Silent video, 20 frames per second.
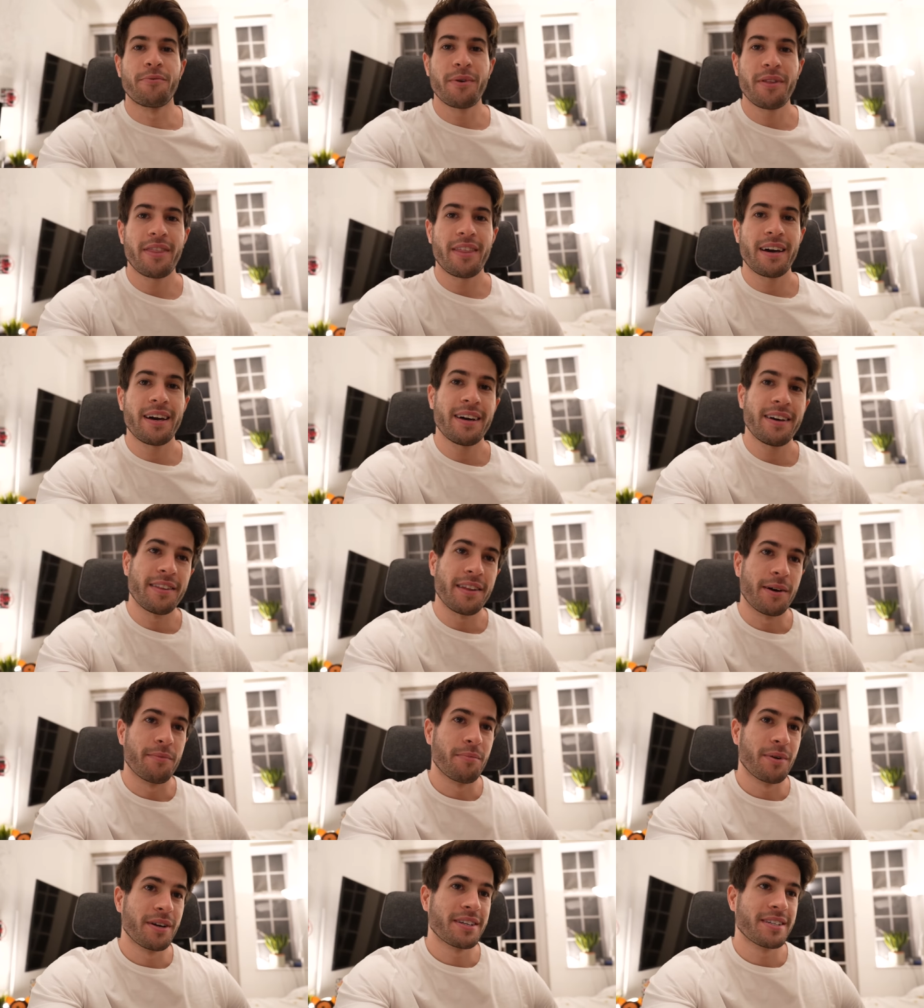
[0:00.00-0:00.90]
with that,
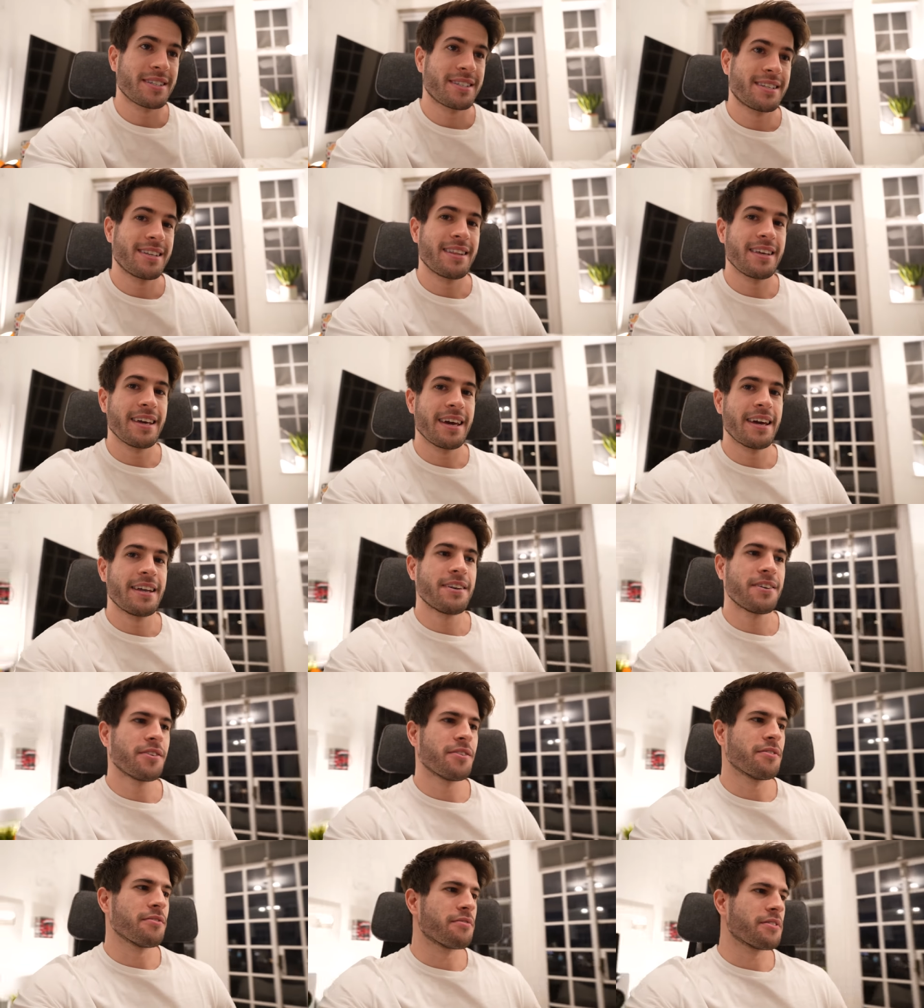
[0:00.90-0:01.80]
that brings us to the end
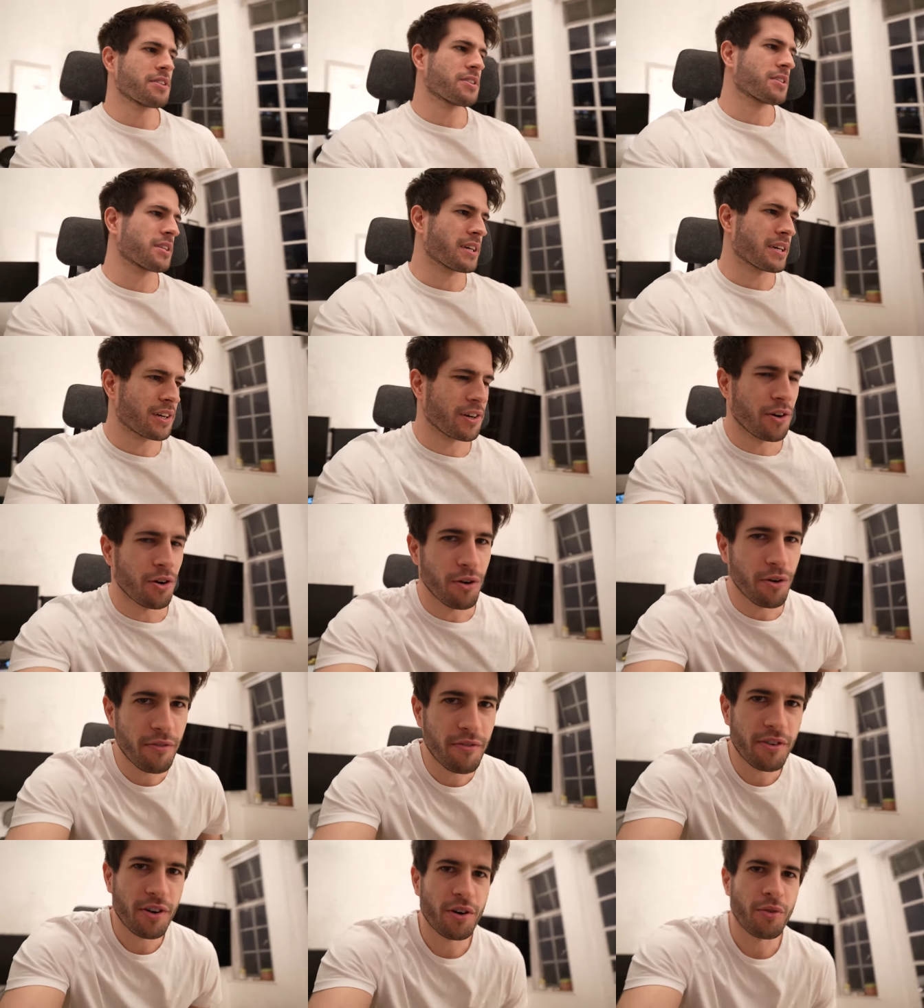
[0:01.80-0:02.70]
of this like
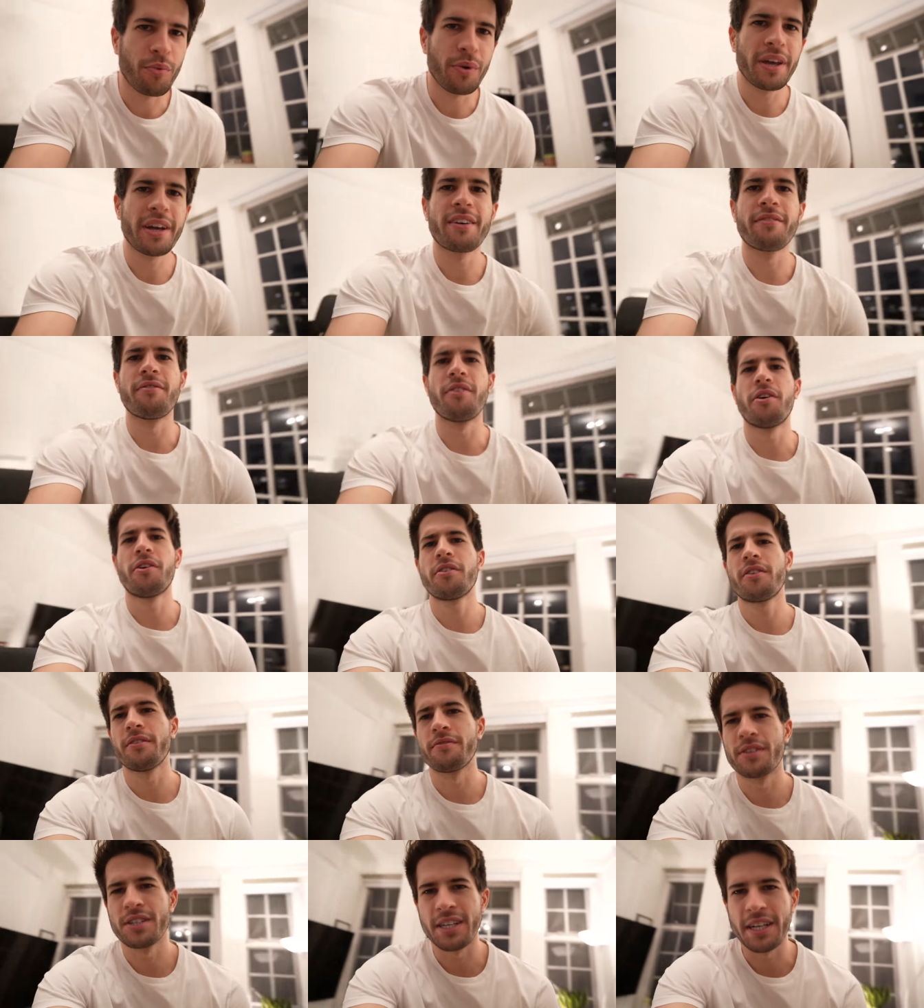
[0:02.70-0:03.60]
over a week vlog
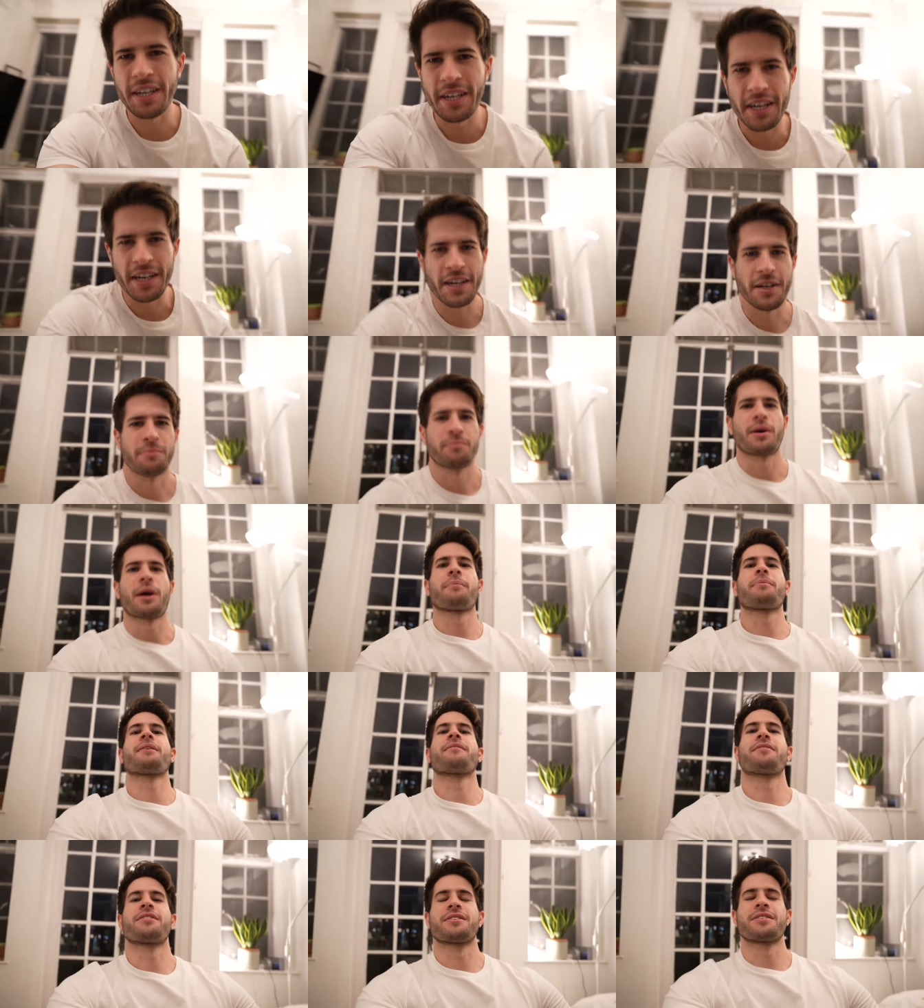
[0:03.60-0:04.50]
of studying and
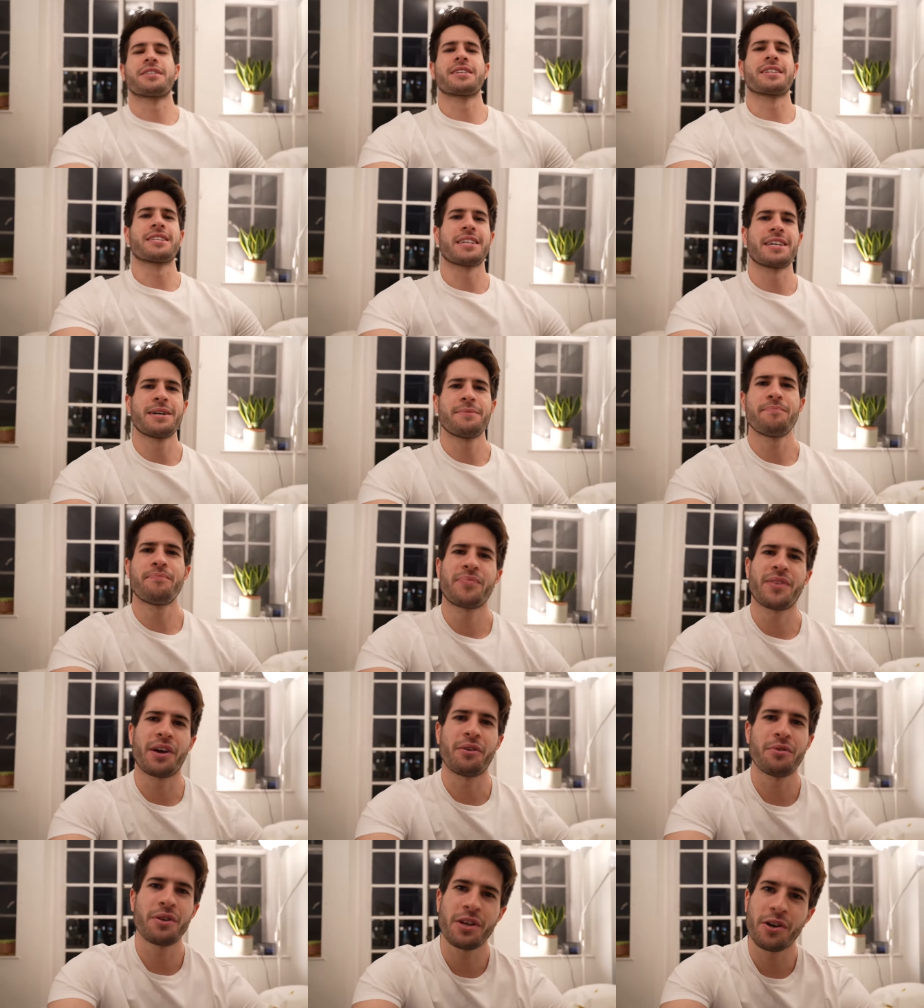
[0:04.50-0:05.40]
prepping for this exam.
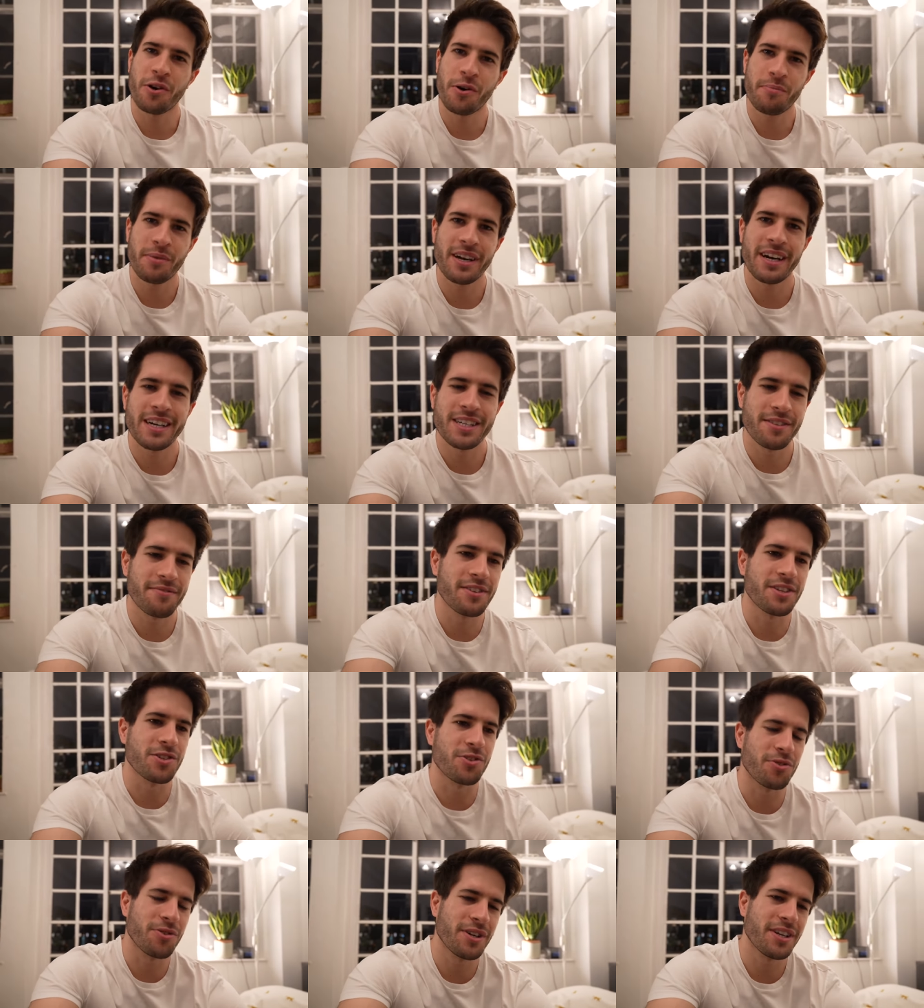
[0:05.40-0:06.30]
I really hope you guys have
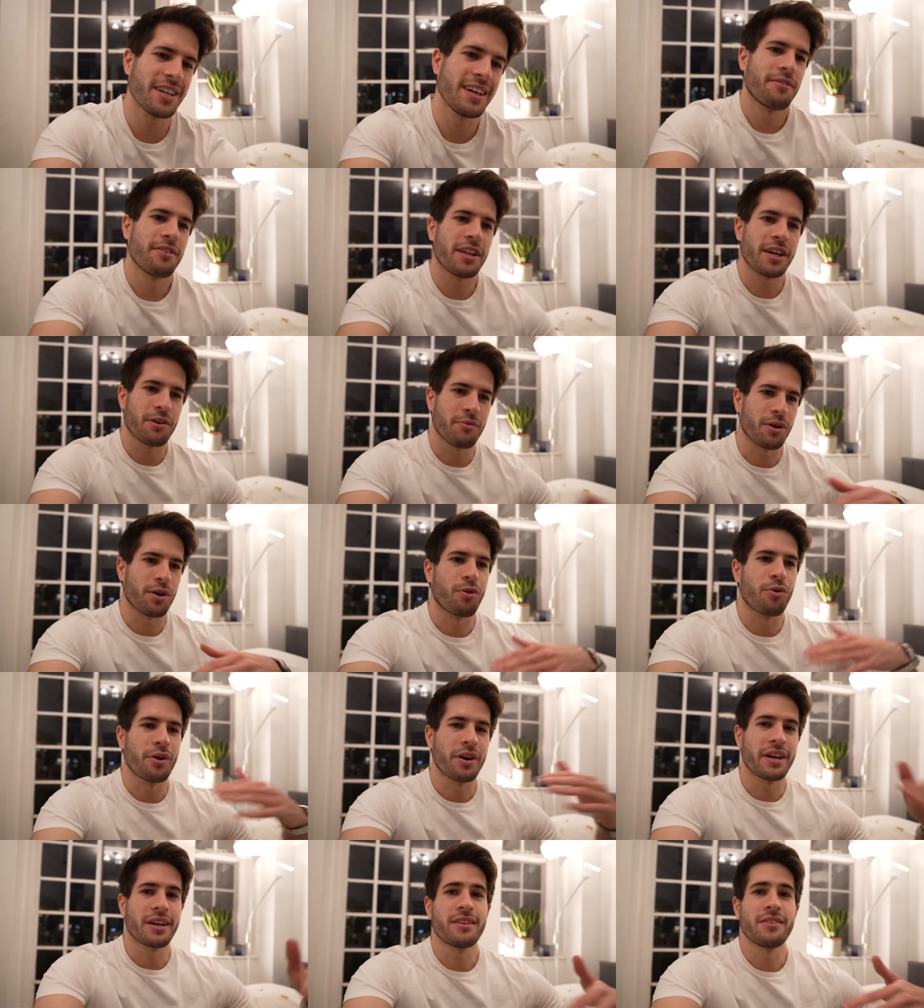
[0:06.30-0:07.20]
enjoyed. I feel like
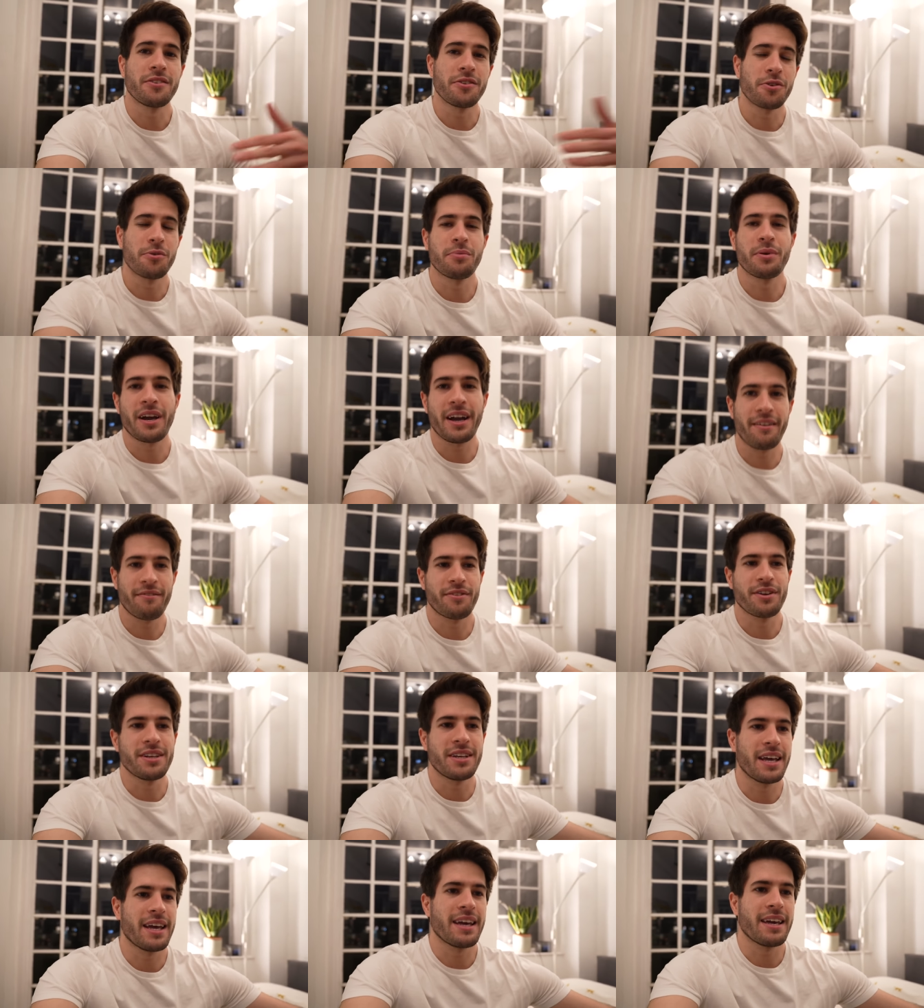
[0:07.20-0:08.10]
recording a little bit
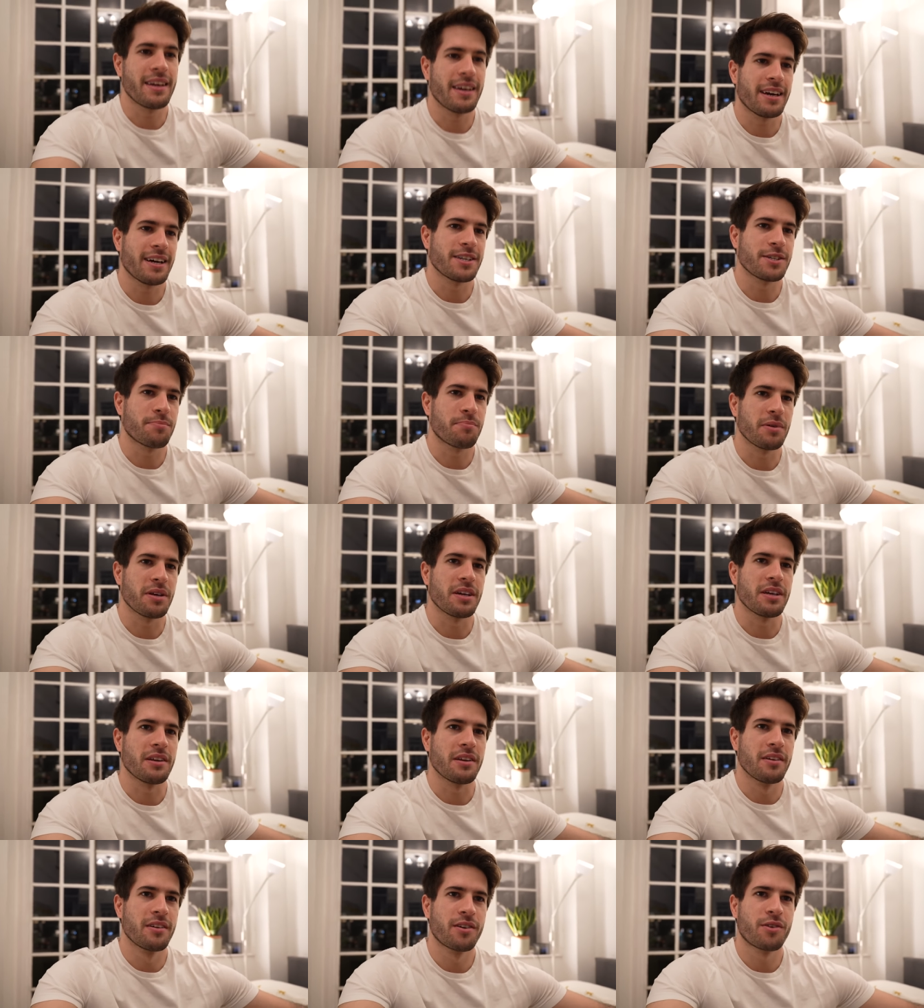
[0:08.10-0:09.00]
every day has
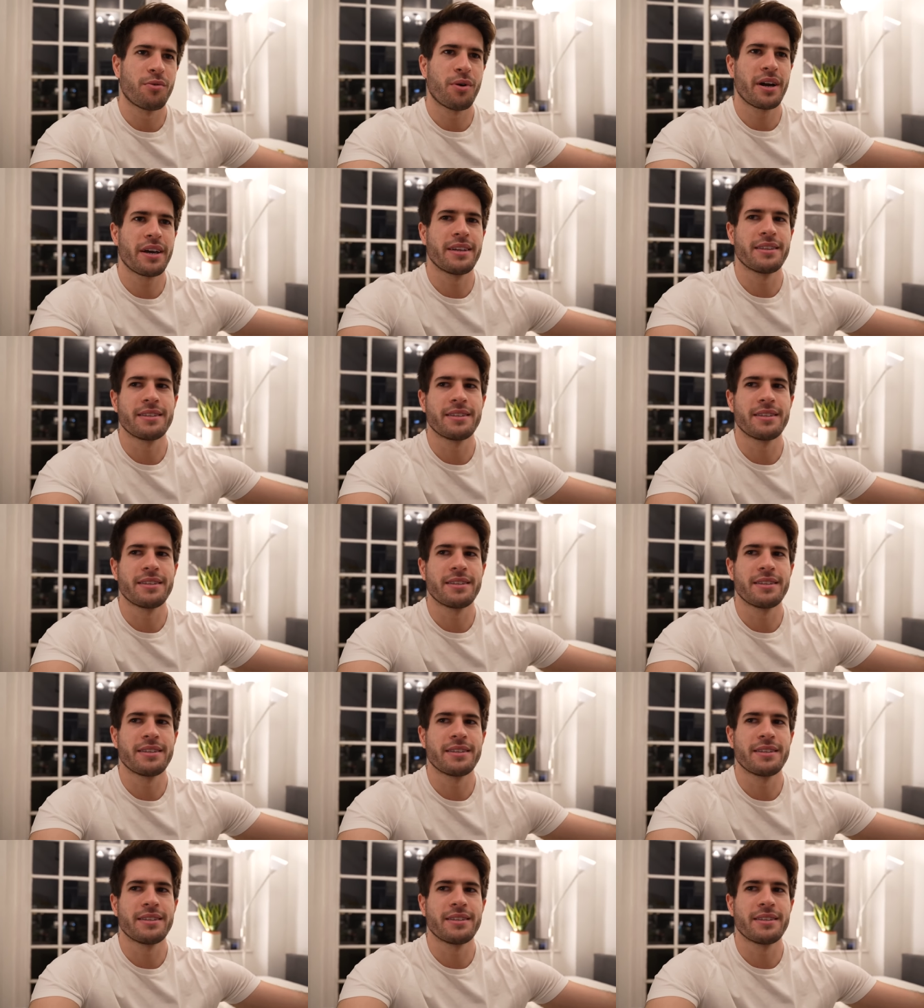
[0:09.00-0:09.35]
been quite